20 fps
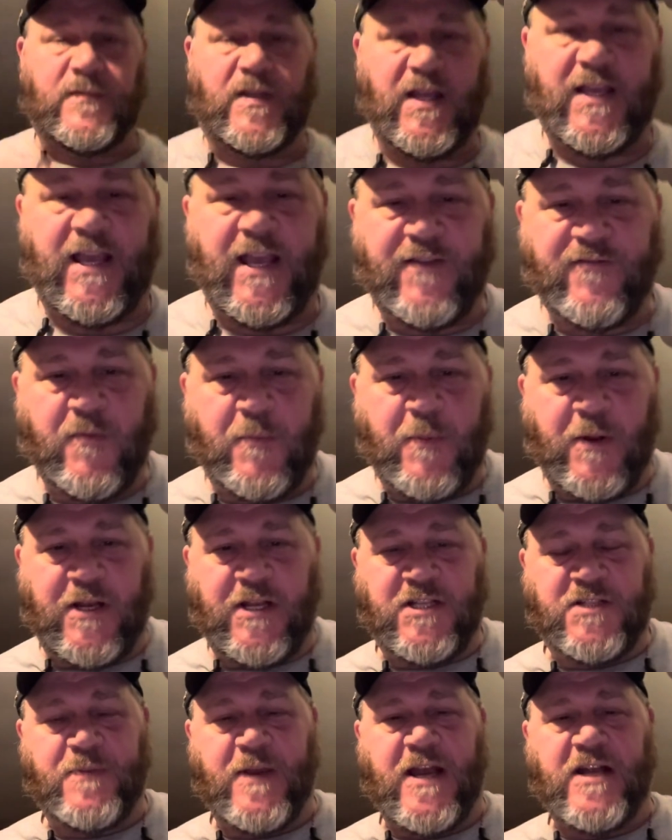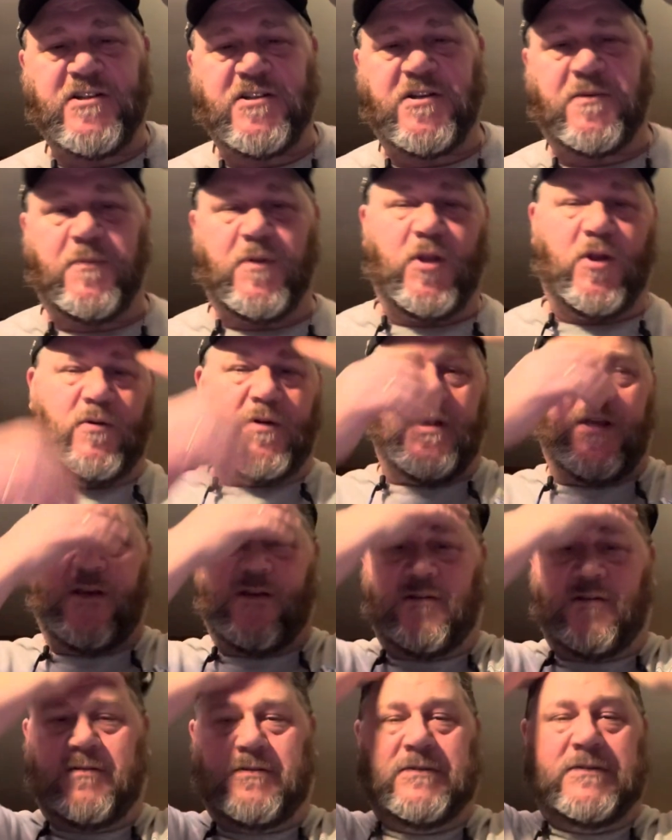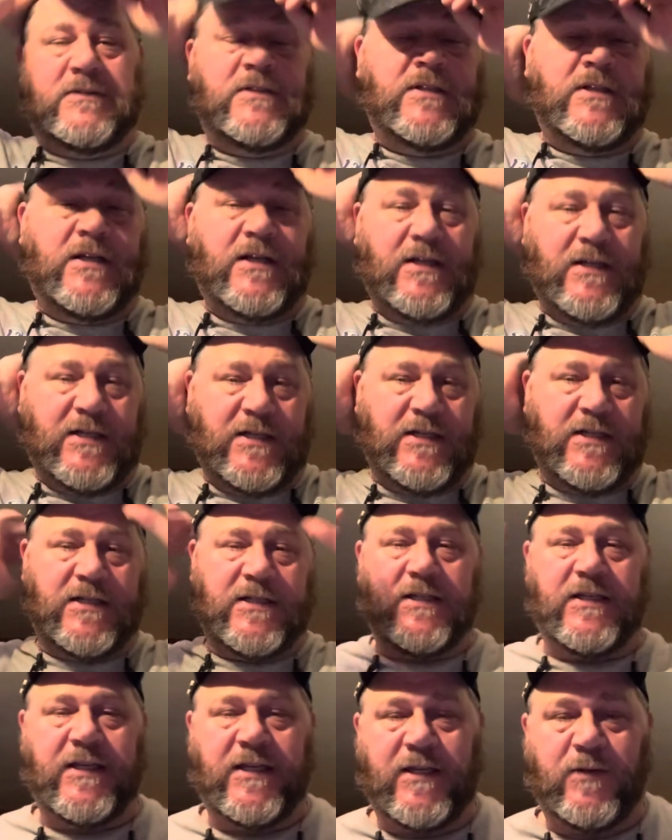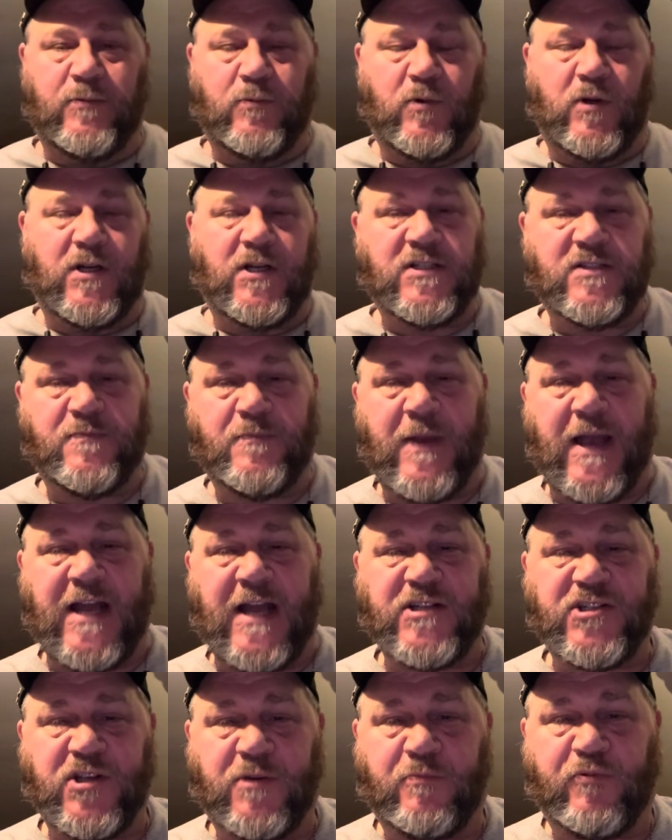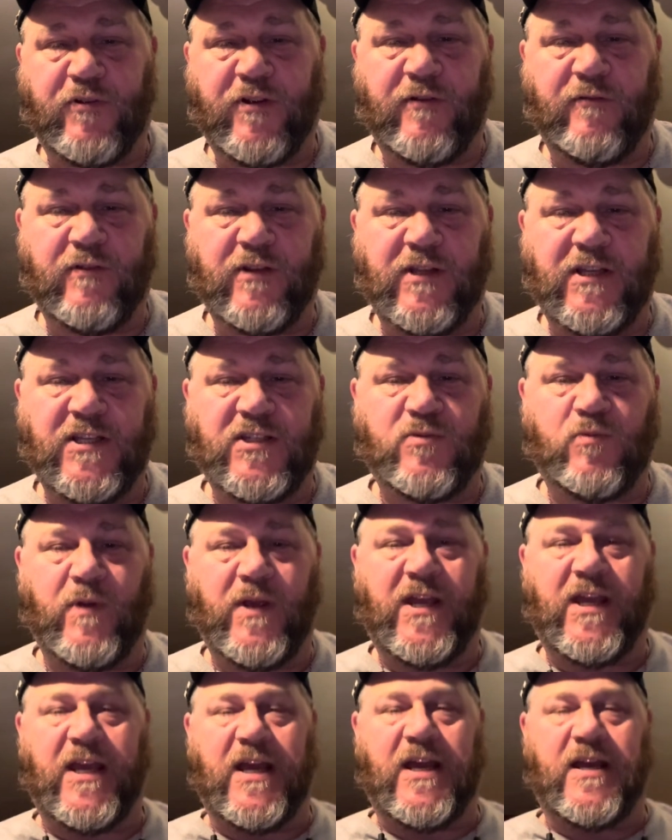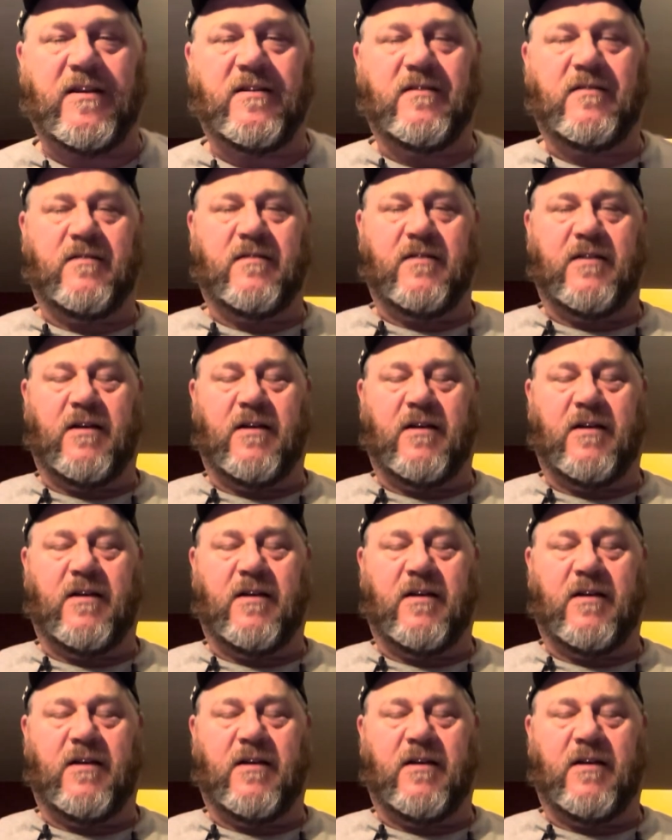Hey everybody, it's Patrick Maloney. It was Magic Pre-Release weekend